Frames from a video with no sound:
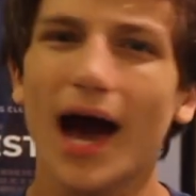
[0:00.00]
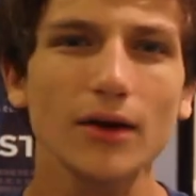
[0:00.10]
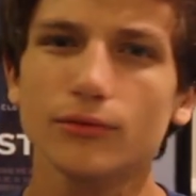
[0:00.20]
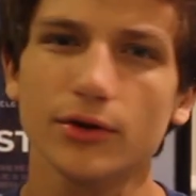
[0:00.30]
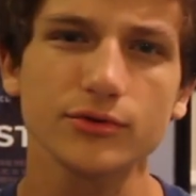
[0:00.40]
I
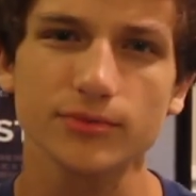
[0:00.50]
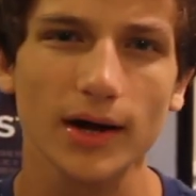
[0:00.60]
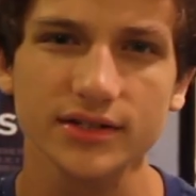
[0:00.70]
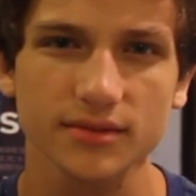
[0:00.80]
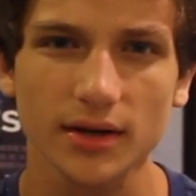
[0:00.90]
don't use
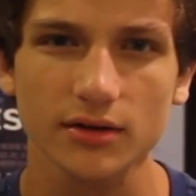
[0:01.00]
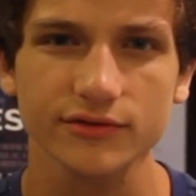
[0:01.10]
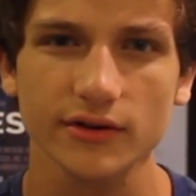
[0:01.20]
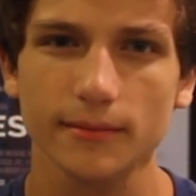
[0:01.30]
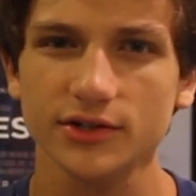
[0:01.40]
Rotten
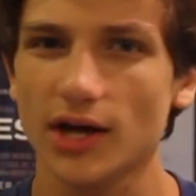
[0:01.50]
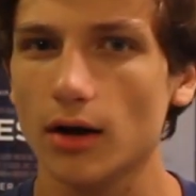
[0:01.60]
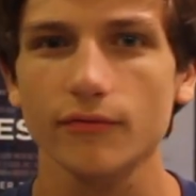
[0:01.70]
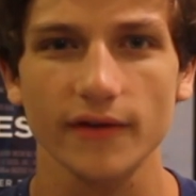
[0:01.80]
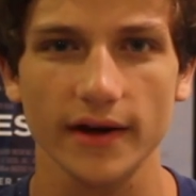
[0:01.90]
Tomatoes very much. I
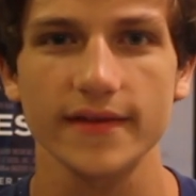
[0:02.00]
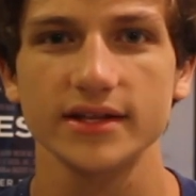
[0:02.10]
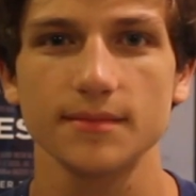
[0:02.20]
don't find that